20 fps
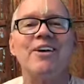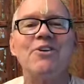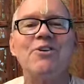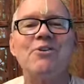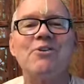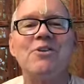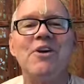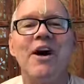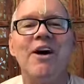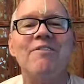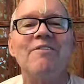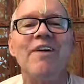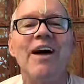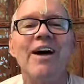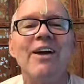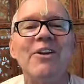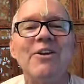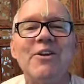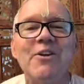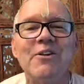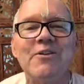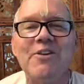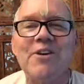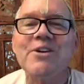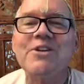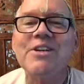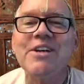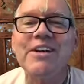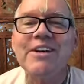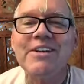Utah Valley
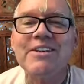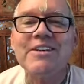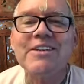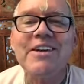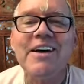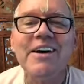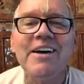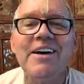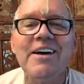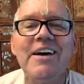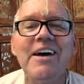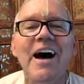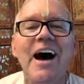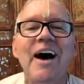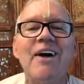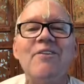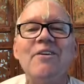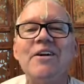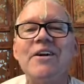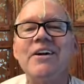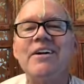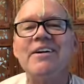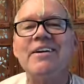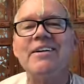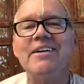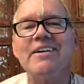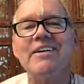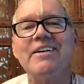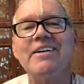University is having a